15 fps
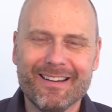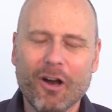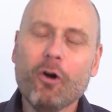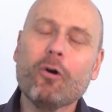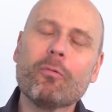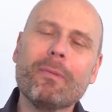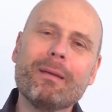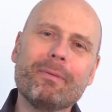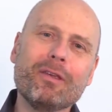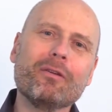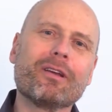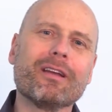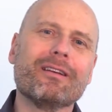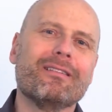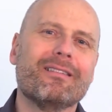Oh, maybe you
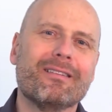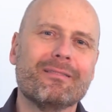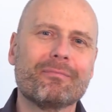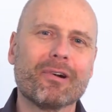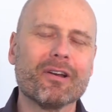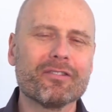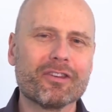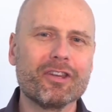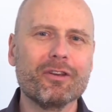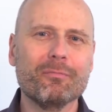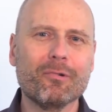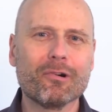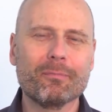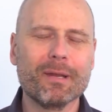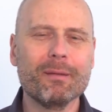can prosecute
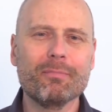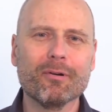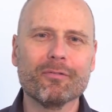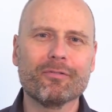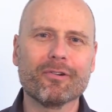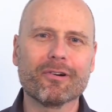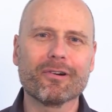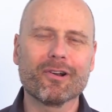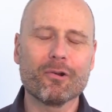more people for